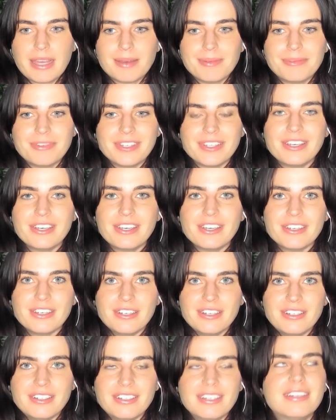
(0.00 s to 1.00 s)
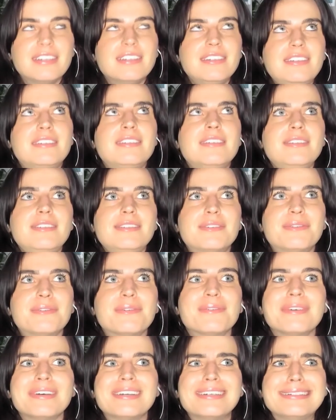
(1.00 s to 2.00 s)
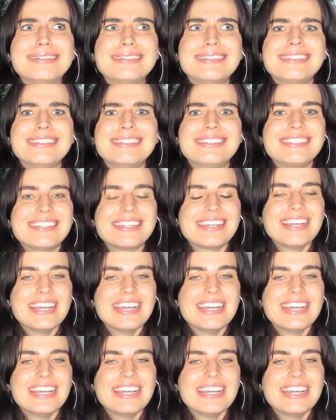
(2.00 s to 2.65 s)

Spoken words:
up feeling good. What?